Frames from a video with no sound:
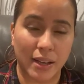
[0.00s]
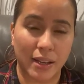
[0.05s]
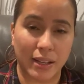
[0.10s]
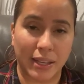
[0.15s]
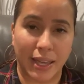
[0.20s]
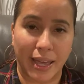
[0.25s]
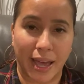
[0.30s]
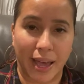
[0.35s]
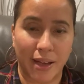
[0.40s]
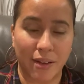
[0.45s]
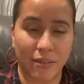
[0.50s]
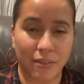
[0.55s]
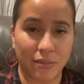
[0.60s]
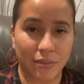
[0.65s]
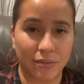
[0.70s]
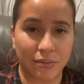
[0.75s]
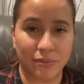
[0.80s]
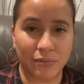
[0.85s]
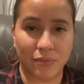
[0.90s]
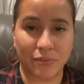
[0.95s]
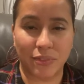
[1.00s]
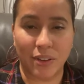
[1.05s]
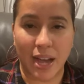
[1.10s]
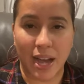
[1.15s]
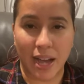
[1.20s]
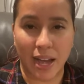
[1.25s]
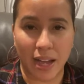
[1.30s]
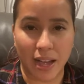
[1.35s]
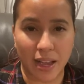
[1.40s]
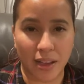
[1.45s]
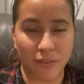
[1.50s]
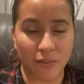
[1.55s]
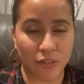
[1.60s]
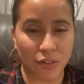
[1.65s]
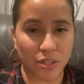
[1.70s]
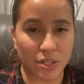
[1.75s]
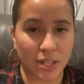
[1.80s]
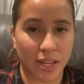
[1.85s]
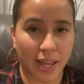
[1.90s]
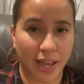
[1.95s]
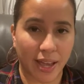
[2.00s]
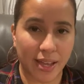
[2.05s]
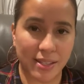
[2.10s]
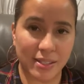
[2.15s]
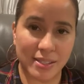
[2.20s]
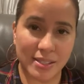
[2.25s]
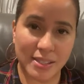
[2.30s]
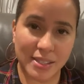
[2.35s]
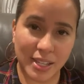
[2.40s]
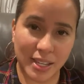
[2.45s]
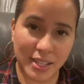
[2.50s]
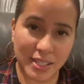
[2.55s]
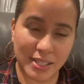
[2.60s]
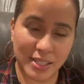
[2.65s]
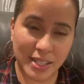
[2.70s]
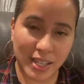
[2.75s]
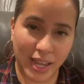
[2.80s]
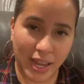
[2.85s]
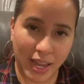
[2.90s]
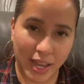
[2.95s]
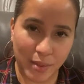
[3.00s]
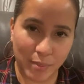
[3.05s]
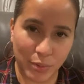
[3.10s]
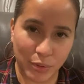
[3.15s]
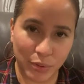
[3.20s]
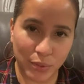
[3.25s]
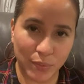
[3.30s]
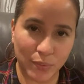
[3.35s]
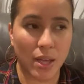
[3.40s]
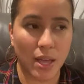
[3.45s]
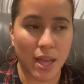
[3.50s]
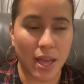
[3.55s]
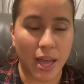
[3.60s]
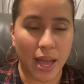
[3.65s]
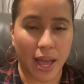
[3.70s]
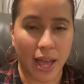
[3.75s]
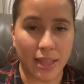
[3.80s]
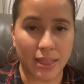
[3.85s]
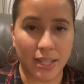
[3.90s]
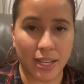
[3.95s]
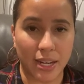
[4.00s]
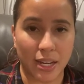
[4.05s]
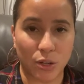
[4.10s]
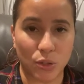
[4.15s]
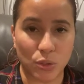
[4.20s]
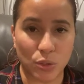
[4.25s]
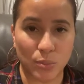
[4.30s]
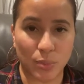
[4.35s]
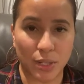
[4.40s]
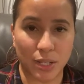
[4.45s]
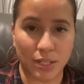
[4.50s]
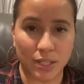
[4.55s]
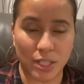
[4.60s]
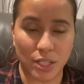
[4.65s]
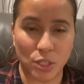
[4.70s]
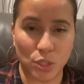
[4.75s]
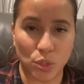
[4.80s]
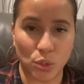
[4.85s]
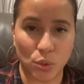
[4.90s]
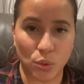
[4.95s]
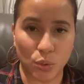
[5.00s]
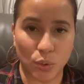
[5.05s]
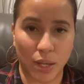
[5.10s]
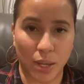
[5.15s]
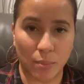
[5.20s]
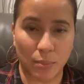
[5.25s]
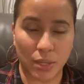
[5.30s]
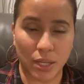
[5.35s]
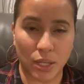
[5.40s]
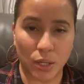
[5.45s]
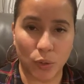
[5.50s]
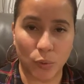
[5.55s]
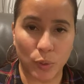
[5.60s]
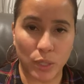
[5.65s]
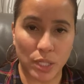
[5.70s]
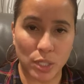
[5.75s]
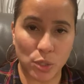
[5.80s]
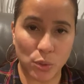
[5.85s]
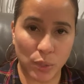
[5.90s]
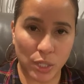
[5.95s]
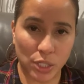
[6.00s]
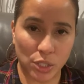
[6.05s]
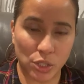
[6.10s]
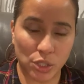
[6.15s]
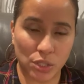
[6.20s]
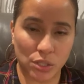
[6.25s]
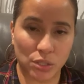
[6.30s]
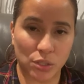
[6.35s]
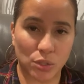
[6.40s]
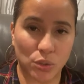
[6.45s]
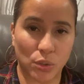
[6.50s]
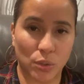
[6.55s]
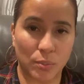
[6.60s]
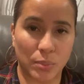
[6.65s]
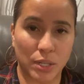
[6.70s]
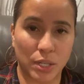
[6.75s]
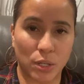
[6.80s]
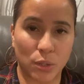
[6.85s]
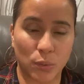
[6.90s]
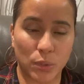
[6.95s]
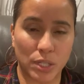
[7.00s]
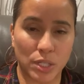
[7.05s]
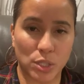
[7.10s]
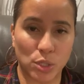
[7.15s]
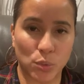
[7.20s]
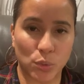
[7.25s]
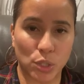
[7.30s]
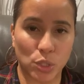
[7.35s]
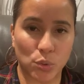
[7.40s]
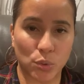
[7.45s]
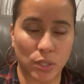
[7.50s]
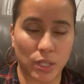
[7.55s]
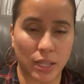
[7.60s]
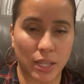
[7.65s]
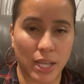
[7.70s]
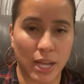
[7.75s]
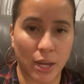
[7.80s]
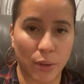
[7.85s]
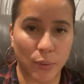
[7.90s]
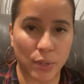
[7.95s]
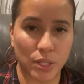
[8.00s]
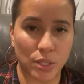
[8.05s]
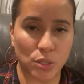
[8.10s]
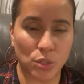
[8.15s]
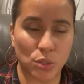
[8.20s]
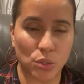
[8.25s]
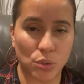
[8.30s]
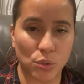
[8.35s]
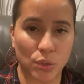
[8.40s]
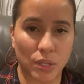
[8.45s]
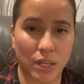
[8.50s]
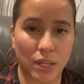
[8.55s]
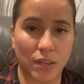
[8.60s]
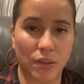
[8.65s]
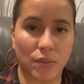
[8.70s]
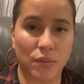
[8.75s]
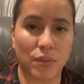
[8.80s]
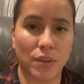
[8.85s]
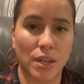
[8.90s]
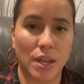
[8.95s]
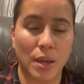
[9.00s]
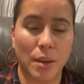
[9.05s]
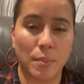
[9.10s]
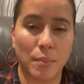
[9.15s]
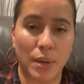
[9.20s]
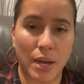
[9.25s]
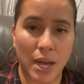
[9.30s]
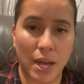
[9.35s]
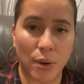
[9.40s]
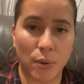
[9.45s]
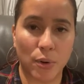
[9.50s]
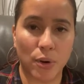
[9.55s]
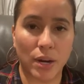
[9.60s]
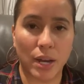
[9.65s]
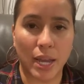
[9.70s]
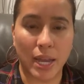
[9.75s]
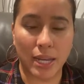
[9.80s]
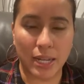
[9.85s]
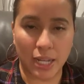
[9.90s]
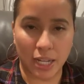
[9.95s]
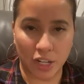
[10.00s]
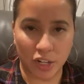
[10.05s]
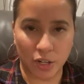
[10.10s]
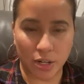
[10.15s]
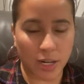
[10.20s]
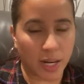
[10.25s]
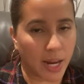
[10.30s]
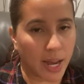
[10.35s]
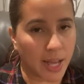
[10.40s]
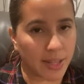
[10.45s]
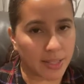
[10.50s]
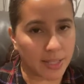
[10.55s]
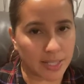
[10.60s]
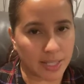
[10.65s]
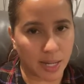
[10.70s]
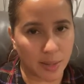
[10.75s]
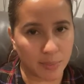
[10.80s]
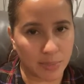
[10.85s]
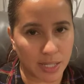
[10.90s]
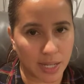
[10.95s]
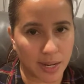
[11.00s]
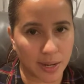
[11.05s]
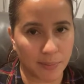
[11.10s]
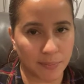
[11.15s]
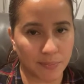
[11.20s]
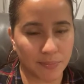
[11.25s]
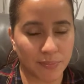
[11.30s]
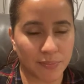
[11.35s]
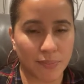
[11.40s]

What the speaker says: Cat 5 or Cat 6 cable, and then it goes plugged into a PoE switch. So a PoE switch would allow it to give power and internet at the same time.